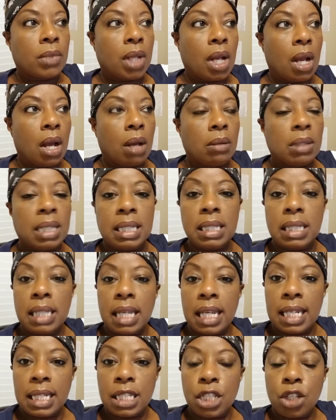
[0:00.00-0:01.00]
Let's
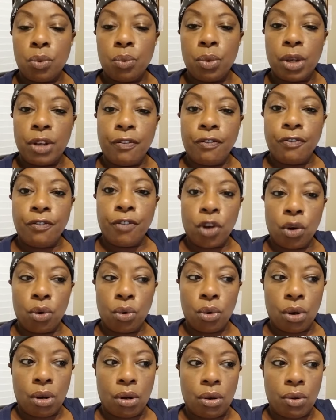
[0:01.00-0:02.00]
say it's a
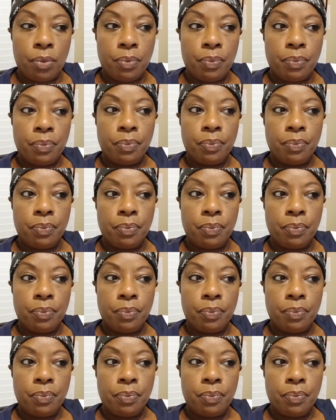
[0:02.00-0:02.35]
referral.